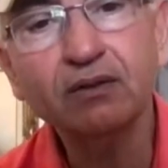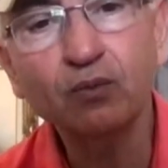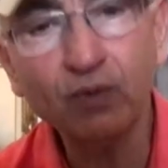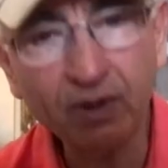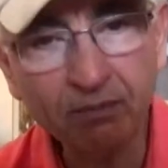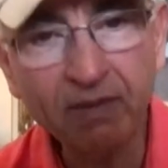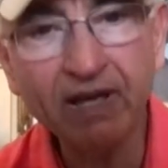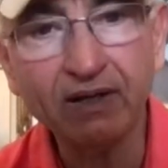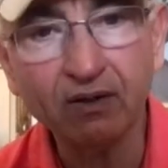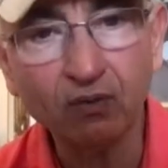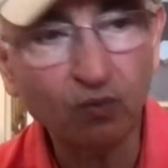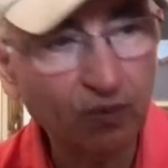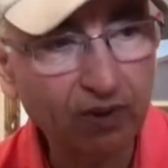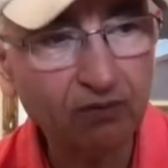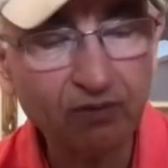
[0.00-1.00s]
We're
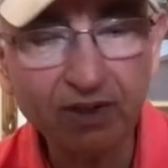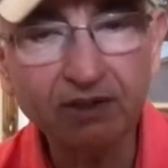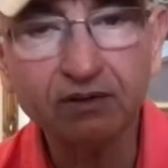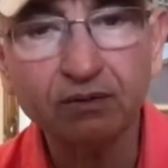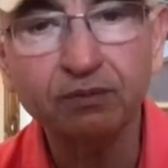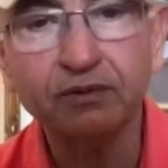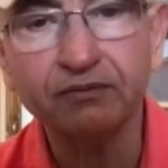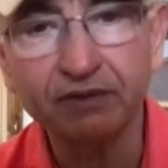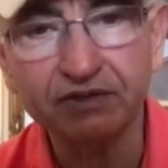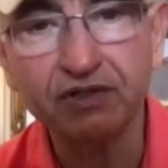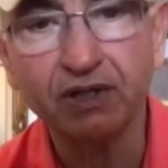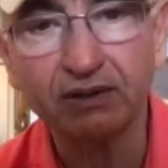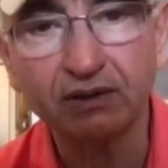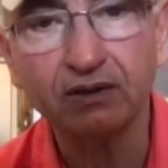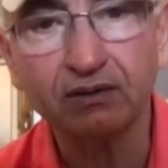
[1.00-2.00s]
men. We're ready to be
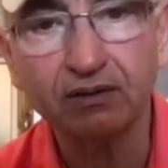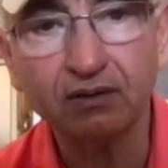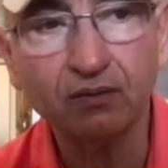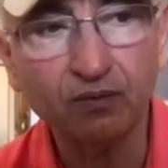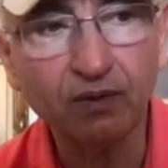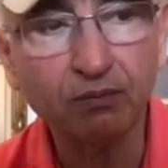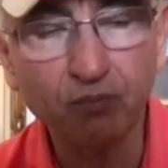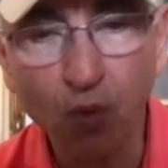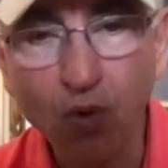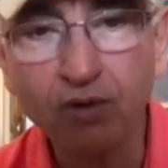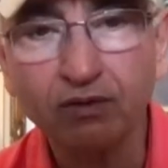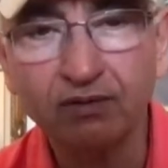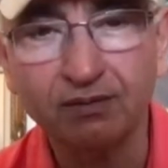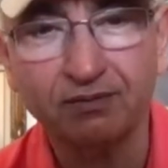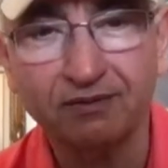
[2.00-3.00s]
rejected. We're
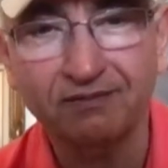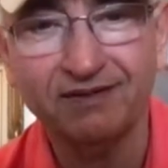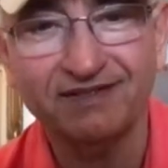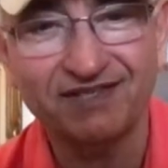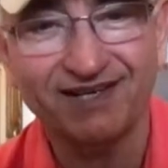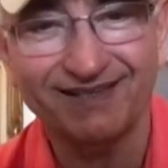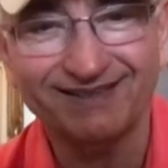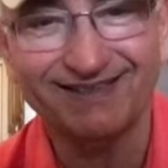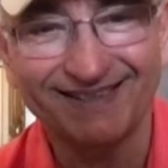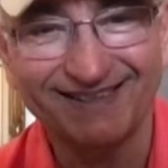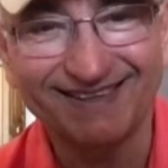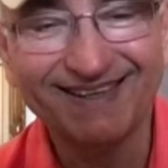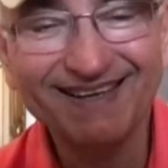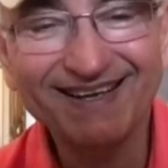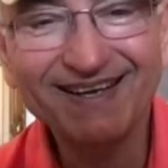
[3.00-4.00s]
born to be rejected.